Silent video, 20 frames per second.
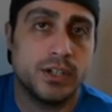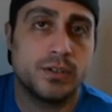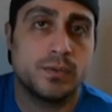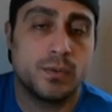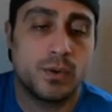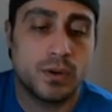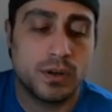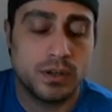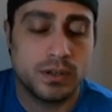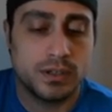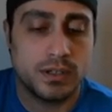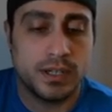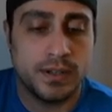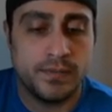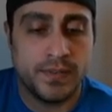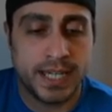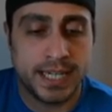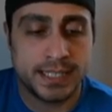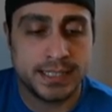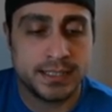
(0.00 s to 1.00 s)
more
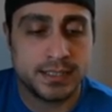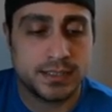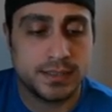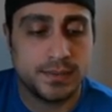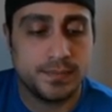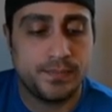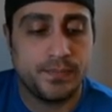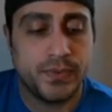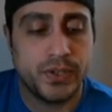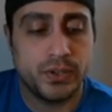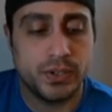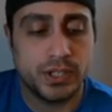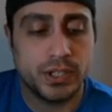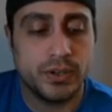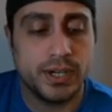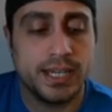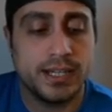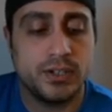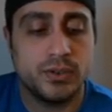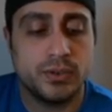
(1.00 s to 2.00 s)
advanced, you can go
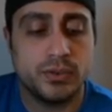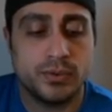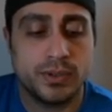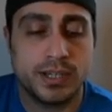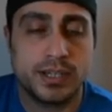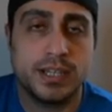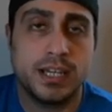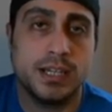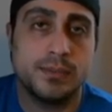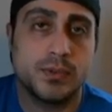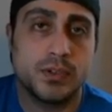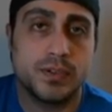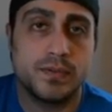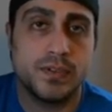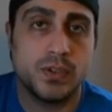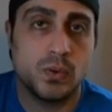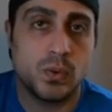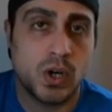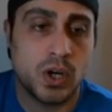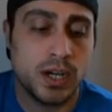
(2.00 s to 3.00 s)
ahead and do it with a cable if
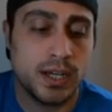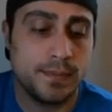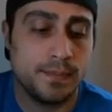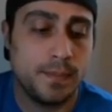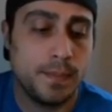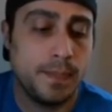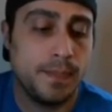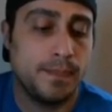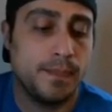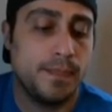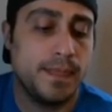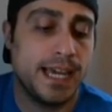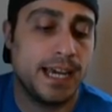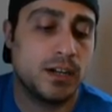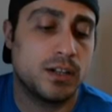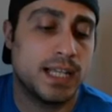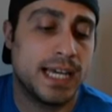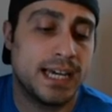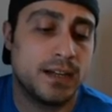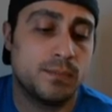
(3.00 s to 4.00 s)
you want.
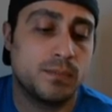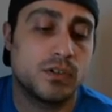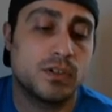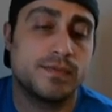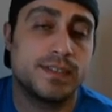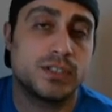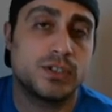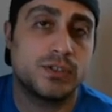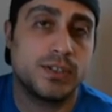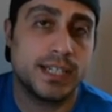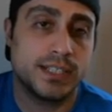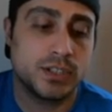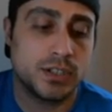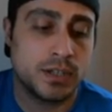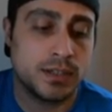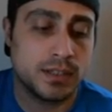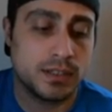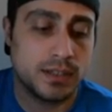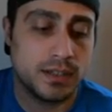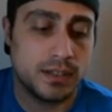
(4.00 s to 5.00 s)
That'll add more of a stretch
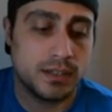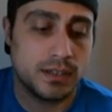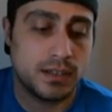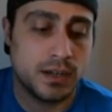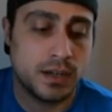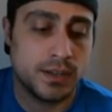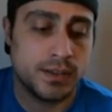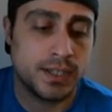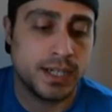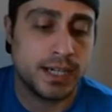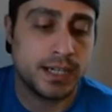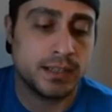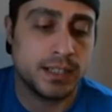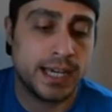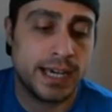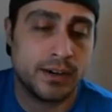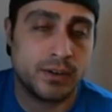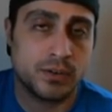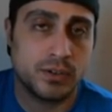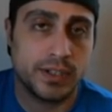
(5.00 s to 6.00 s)
on that
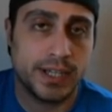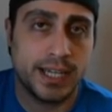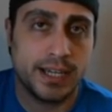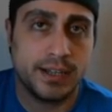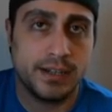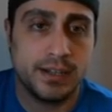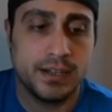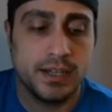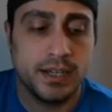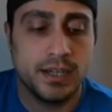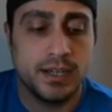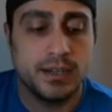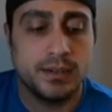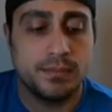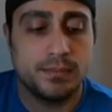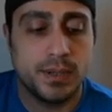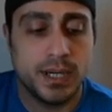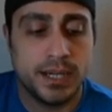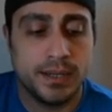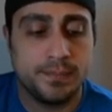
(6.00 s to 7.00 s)
lateral head.
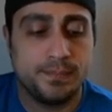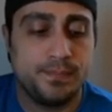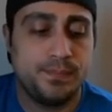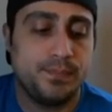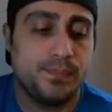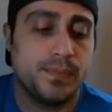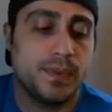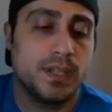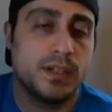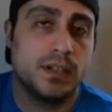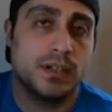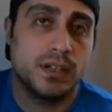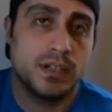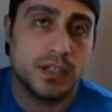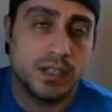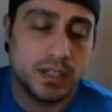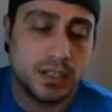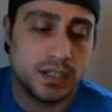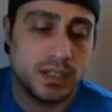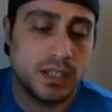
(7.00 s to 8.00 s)
But
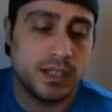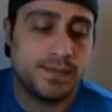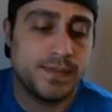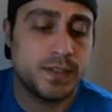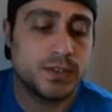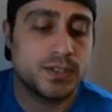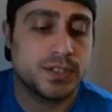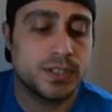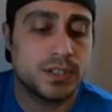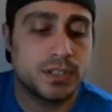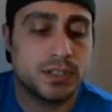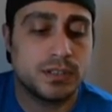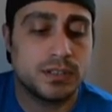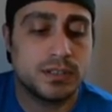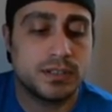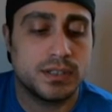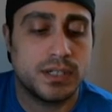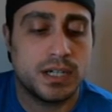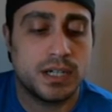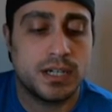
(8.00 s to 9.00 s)
if you're still
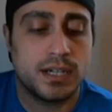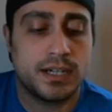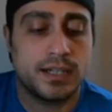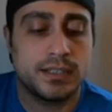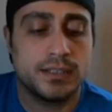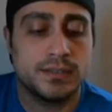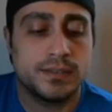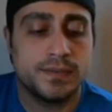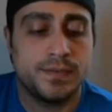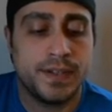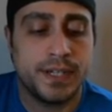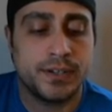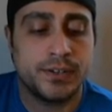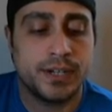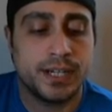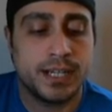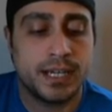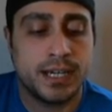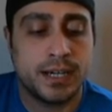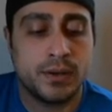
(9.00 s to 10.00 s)

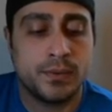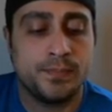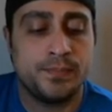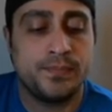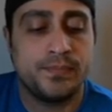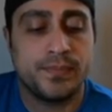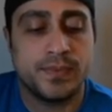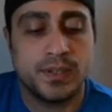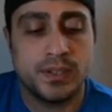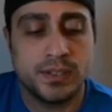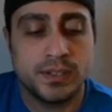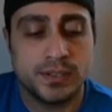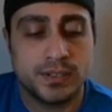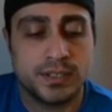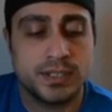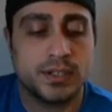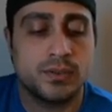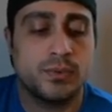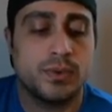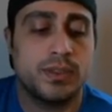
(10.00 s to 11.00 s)
figuring it out,
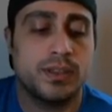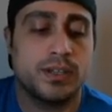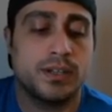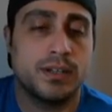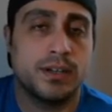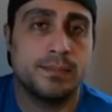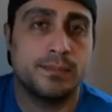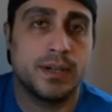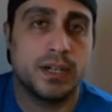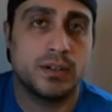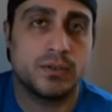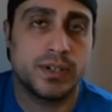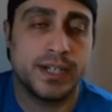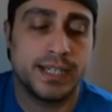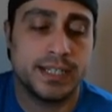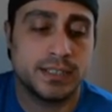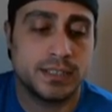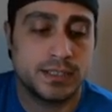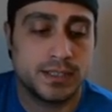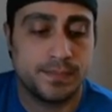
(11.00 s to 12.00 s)
stick with the dumbbell
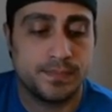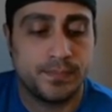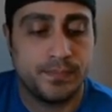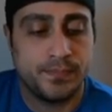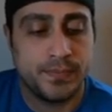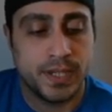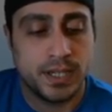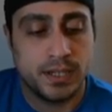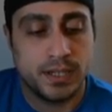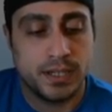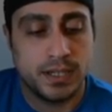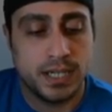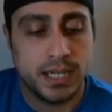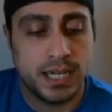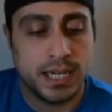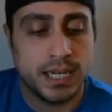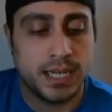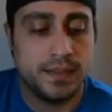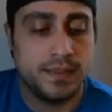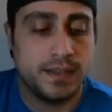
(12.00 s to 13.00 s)
raise,
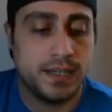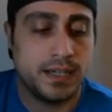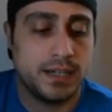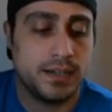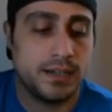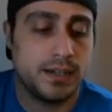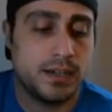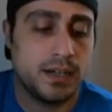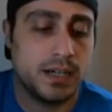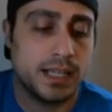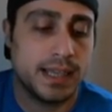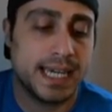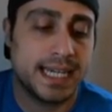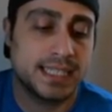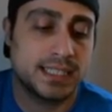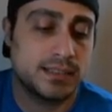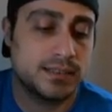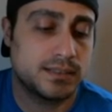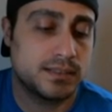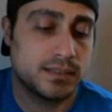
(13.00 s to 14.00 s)
and then
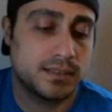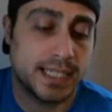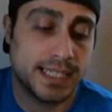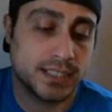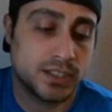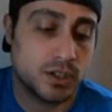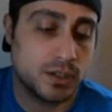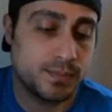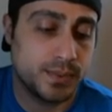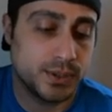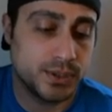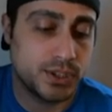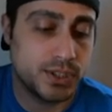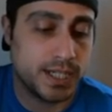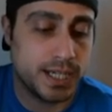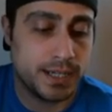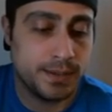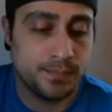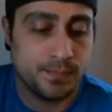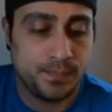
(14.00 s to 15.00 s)
that's our push
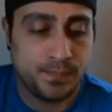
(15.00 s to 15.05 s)
day.